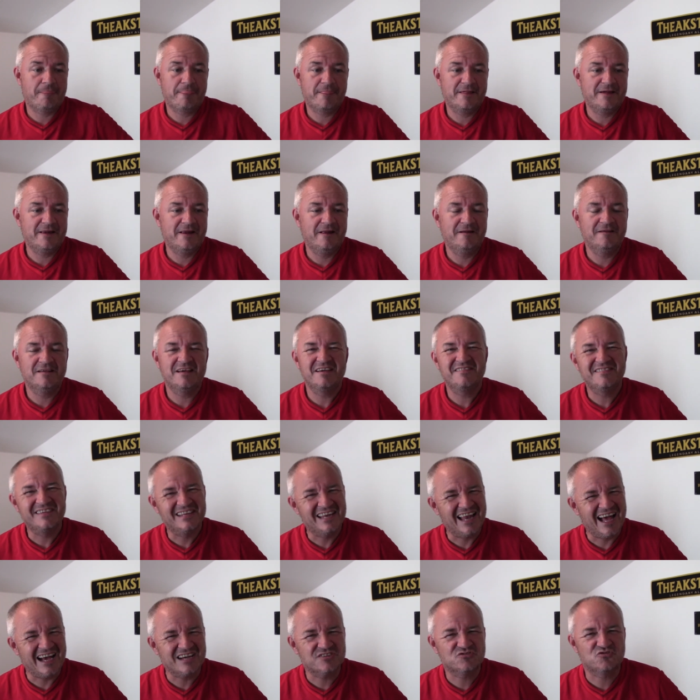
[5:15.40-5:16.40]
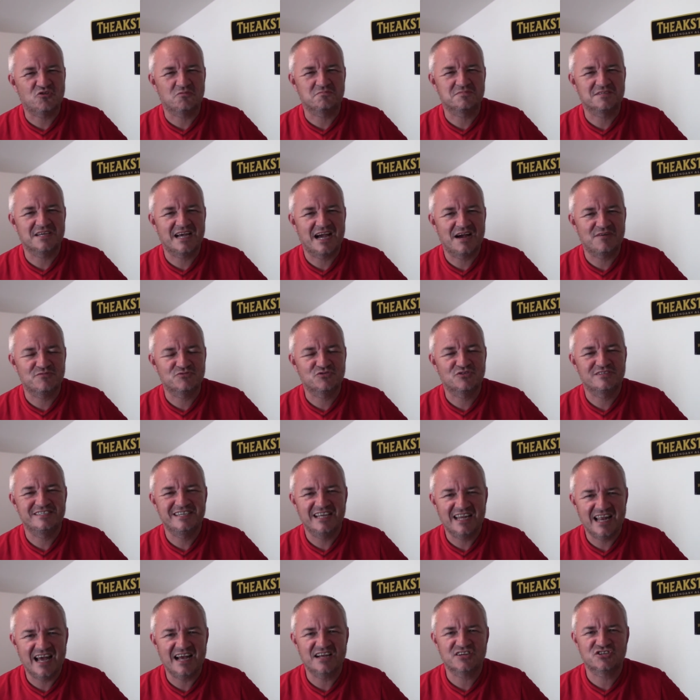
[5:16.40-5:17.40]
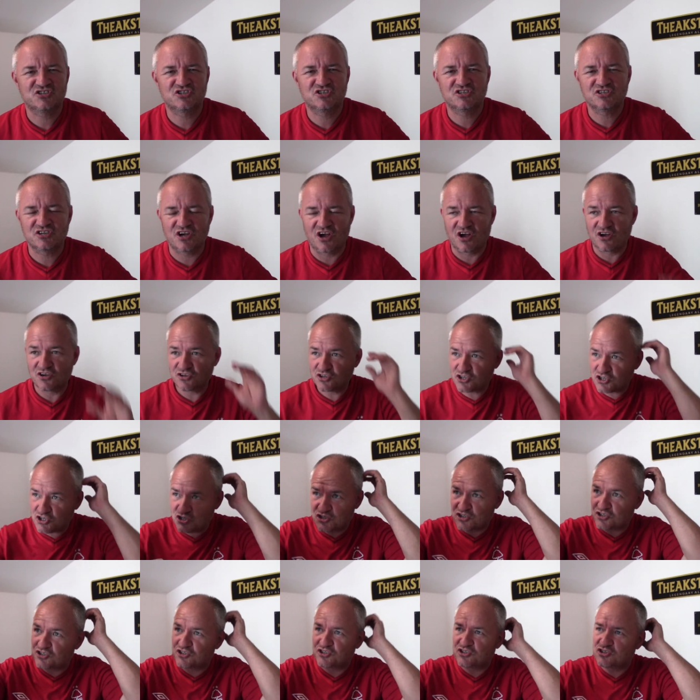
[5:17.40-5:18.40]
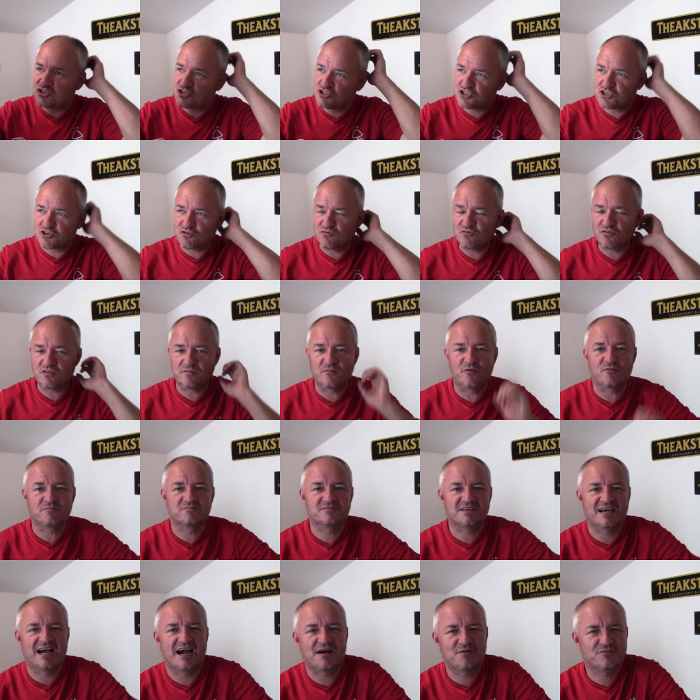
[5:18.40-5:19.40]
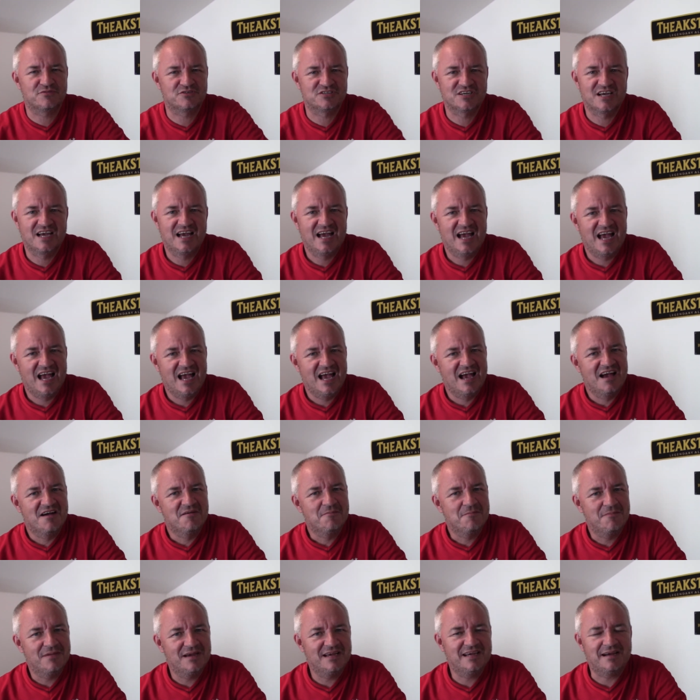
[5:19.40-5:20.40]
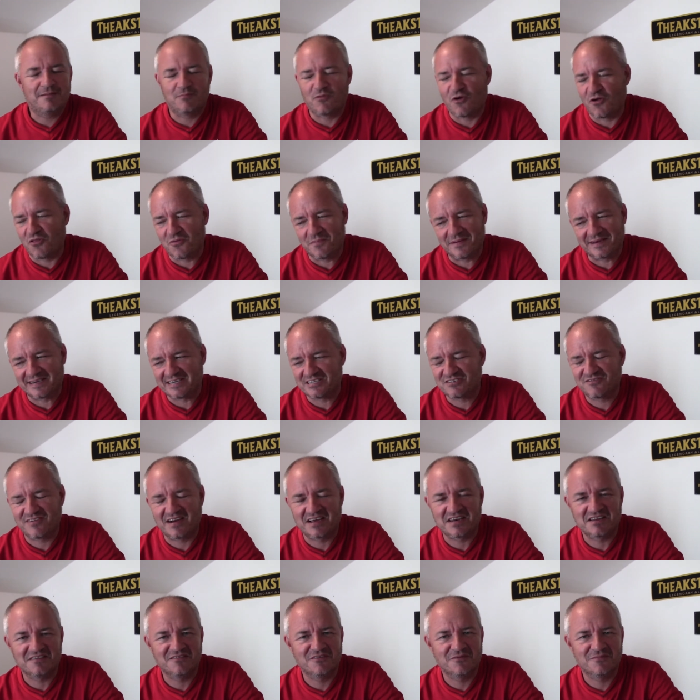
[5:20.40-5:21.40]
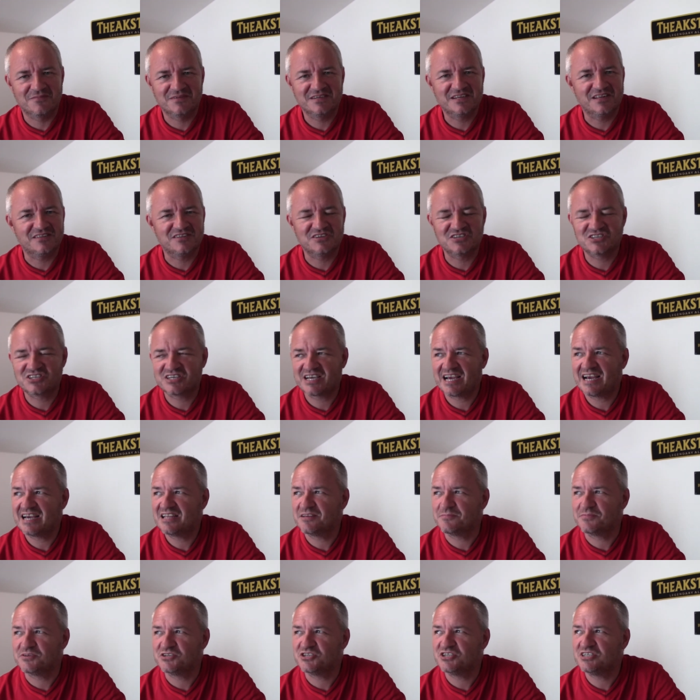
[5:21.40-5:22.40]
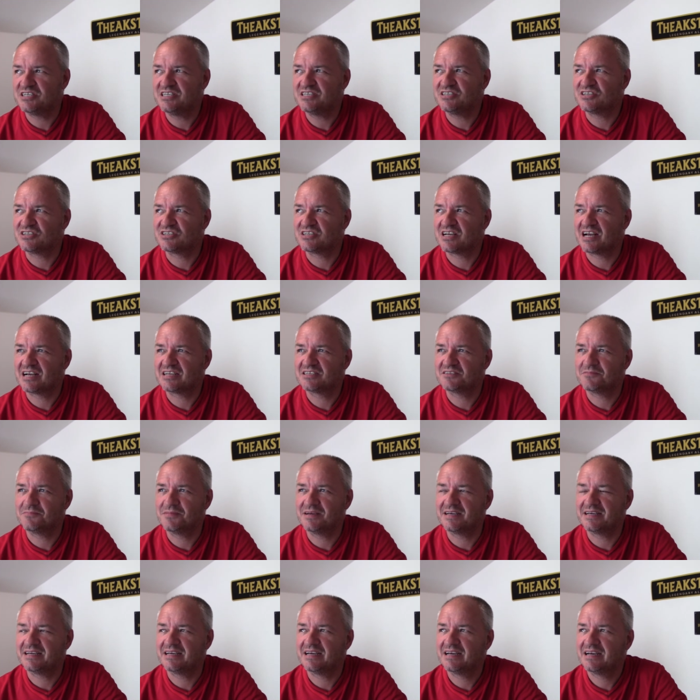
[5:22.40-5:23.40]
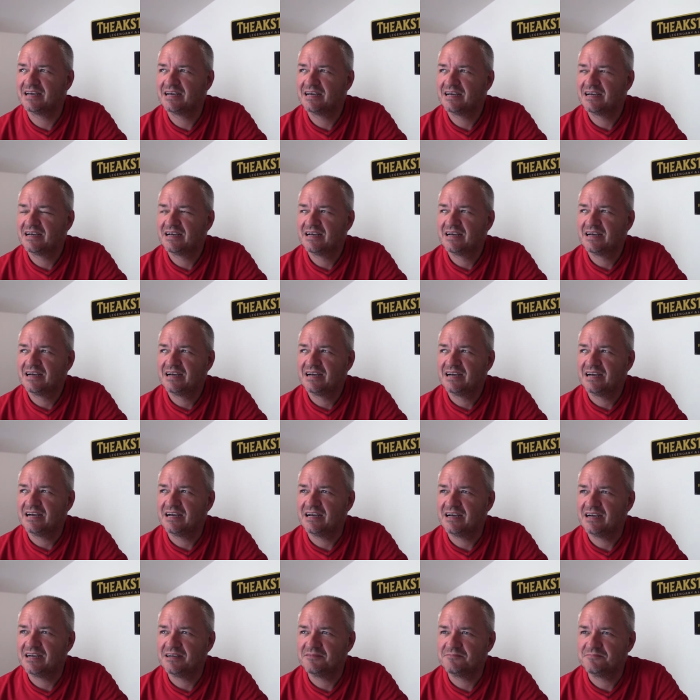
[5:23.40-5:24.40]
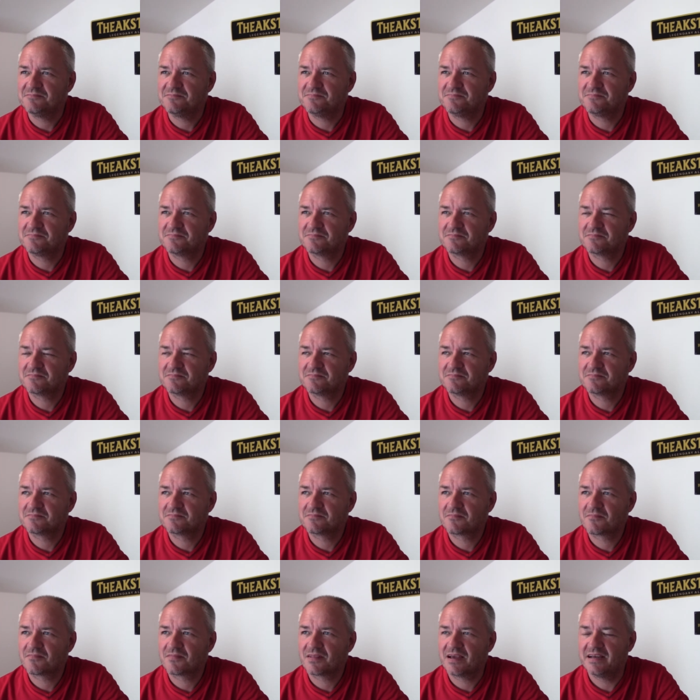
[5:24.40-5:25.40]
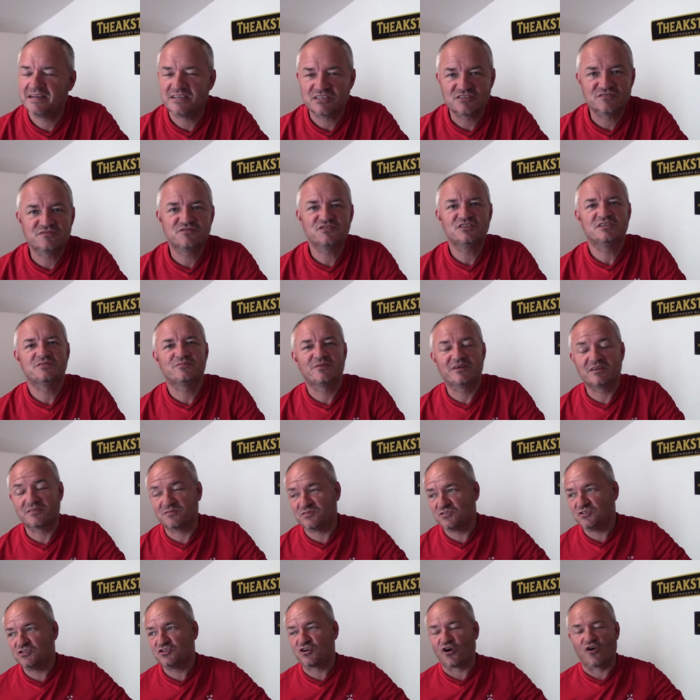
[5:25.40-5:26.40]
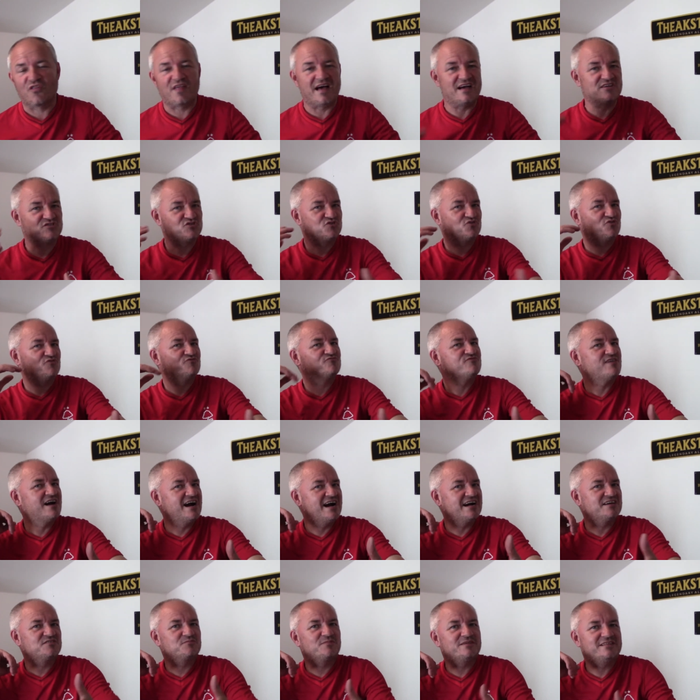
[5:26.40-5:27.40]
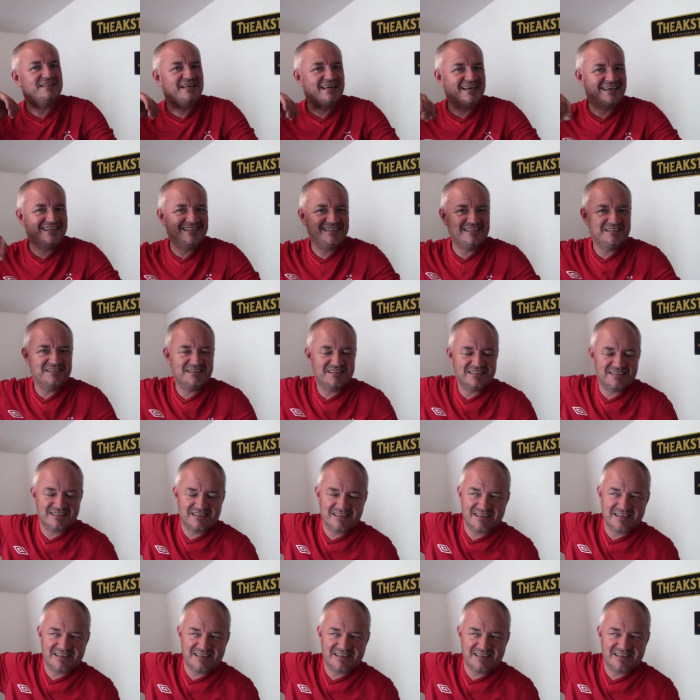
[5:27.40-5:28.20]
Yeah, if you like drop towers and you like shoot them up towers, me, I'm not the biggest fan of them. You know, they scare the bejesus out of me. And it's funny, but you got that sort of ride when in